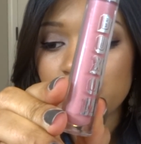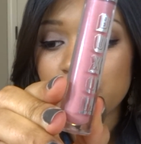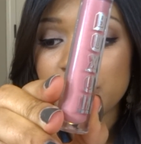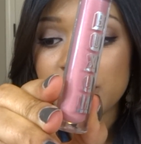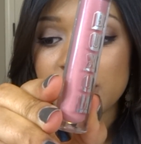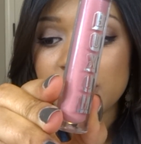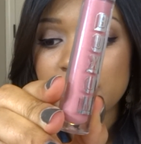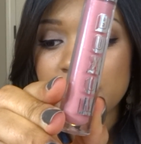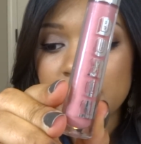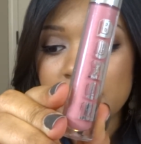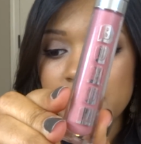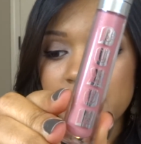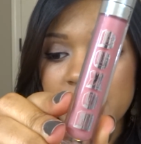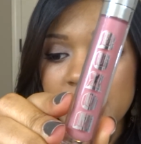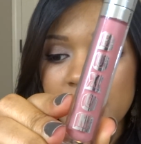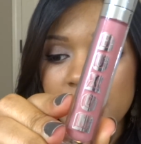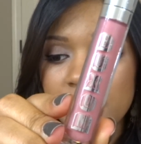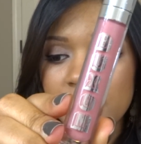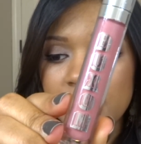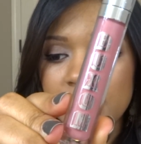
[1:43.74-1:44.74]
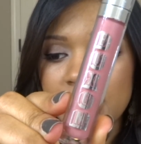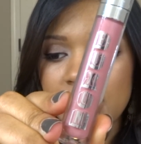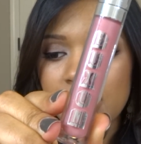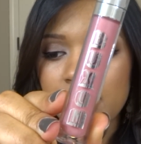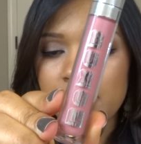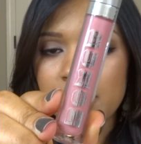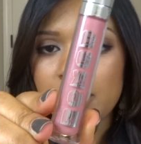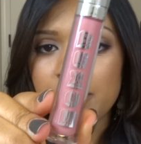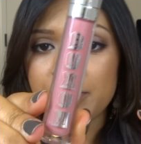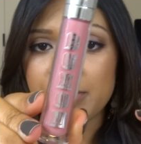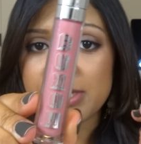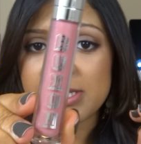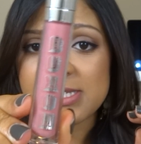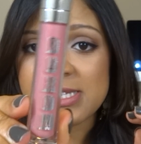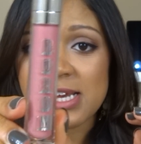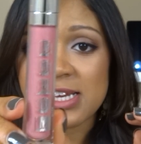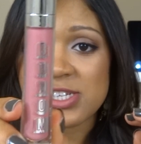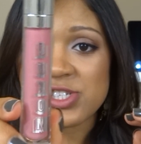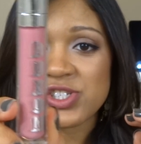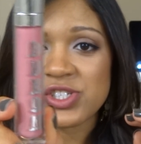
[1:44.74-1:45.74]
really, really pink on camera, but it's
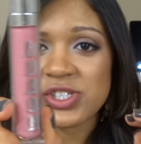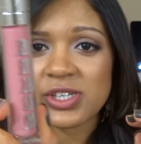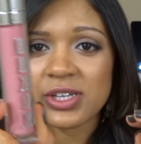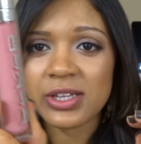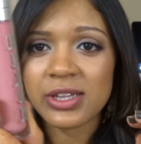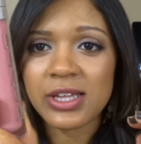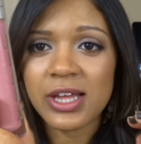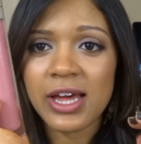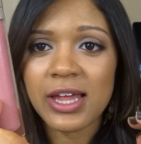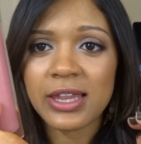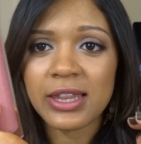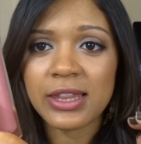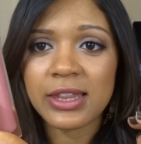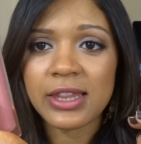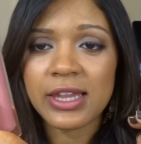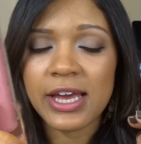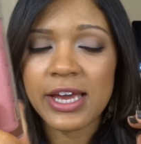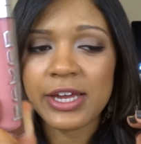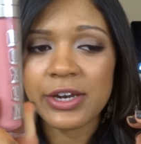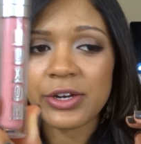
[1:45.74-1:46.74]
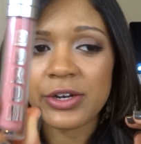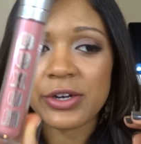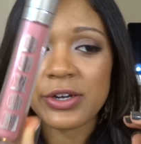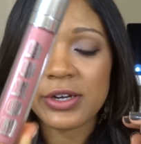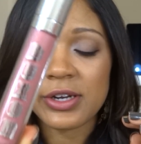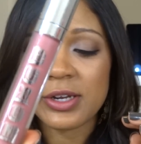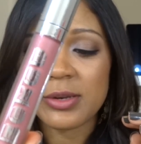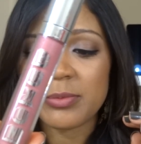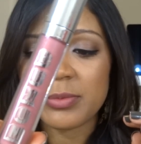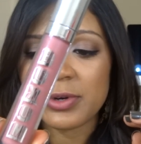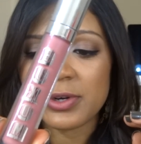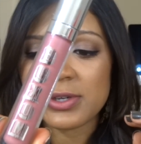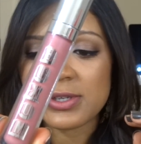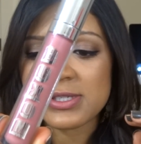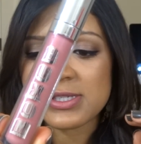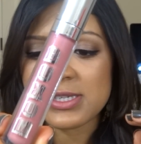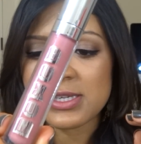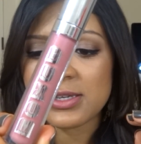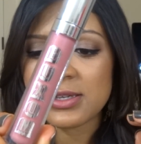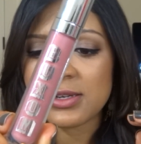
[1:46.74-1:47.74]
actually a lot lighter in
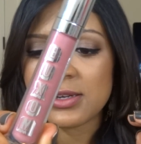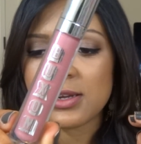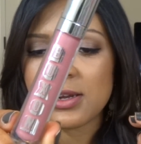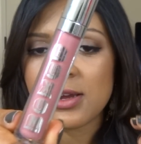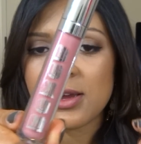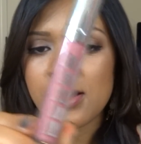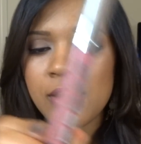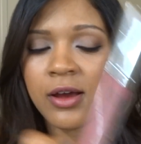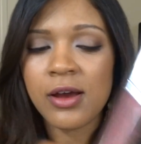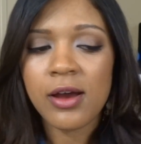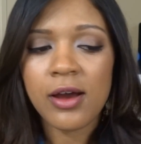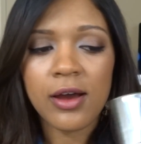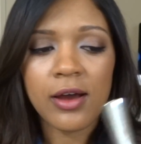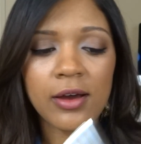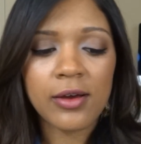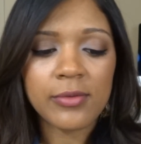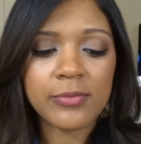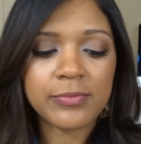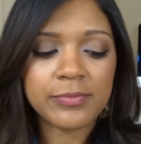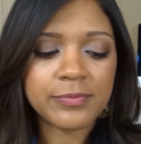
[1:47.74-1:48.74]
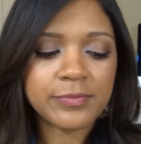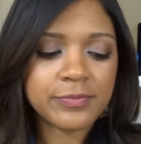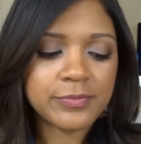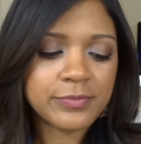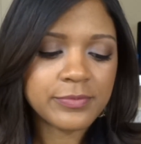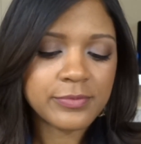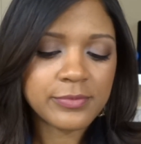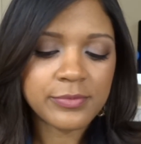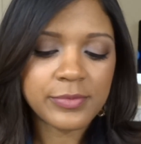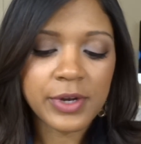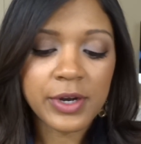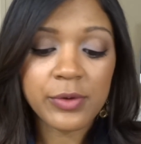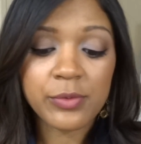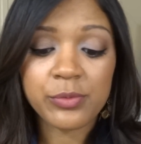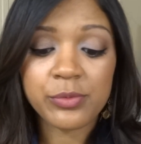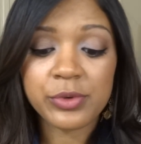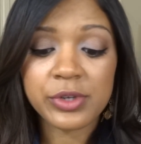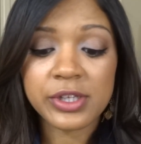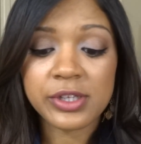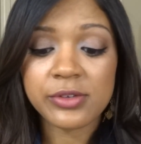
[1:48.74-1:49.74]
person. But I
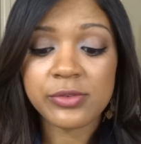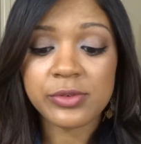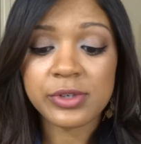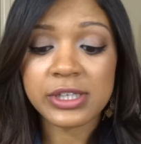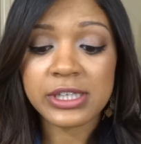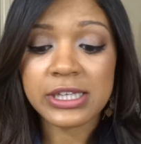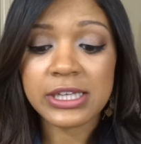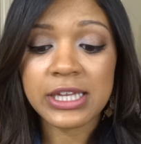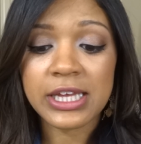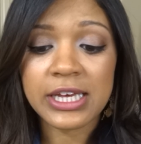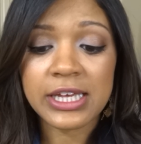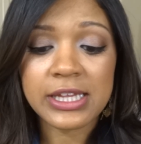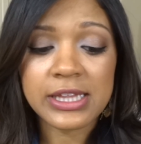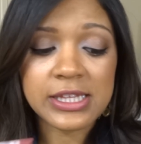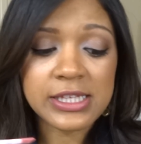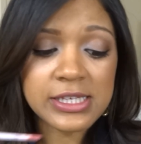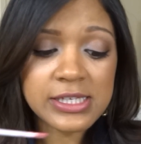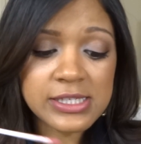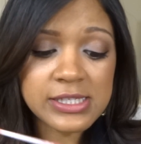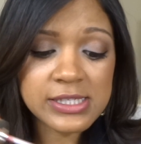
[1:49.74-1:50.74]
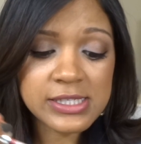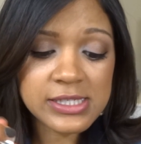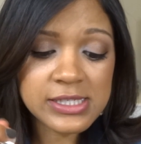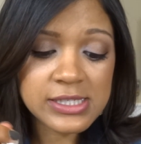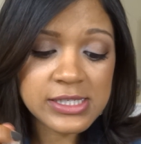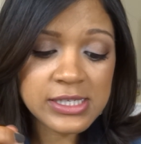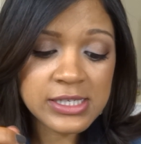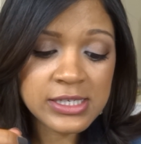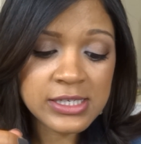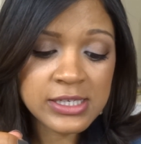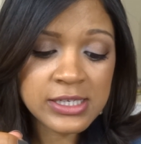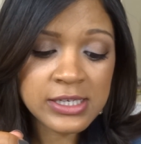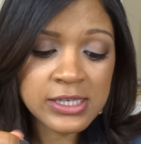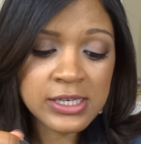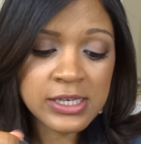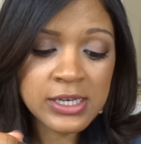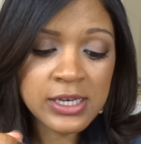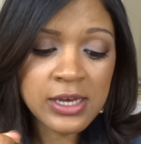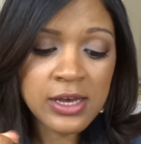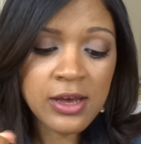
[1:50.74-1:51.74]
really, really like this.
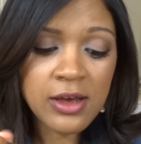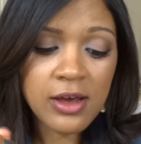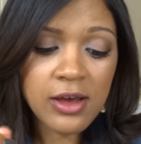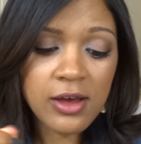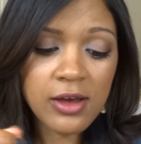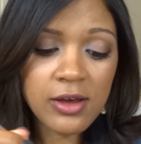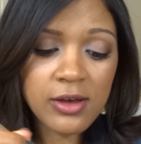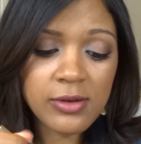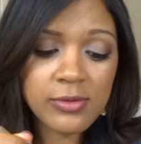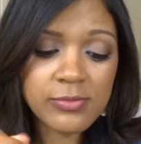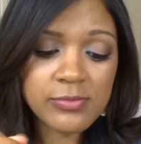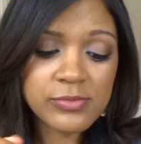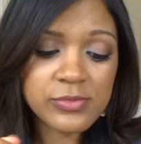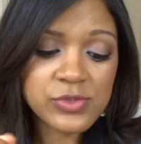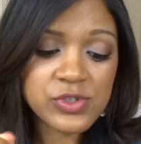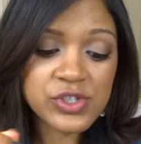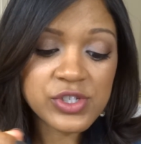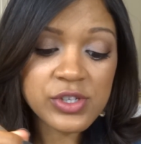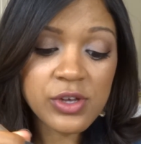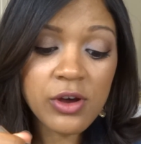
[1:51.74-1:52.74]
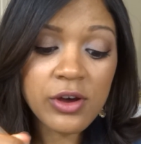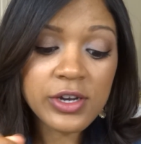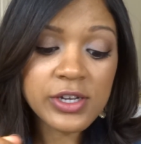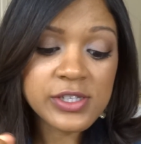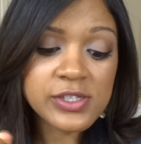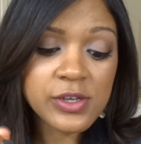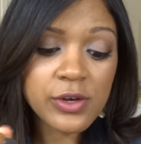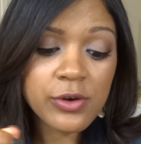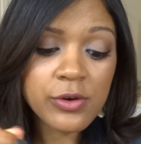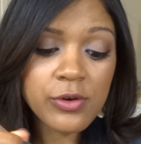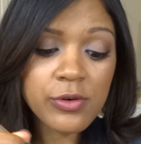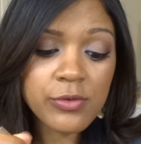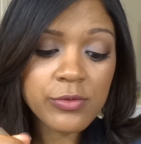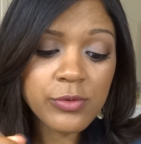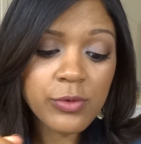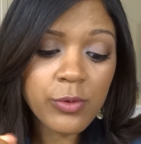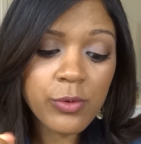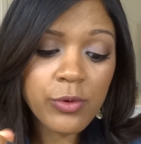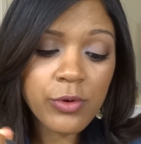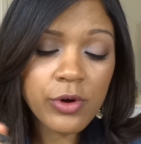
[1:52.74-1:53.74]
Just on its
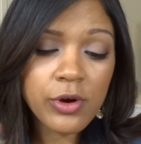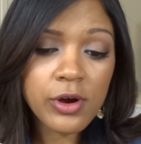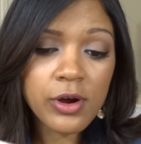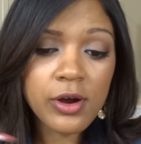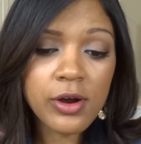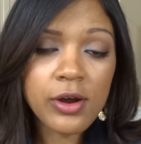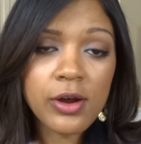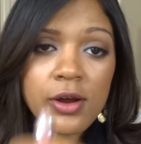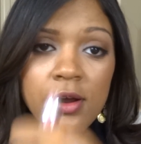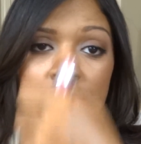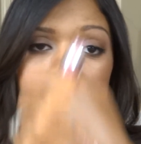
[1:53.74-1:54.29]
own or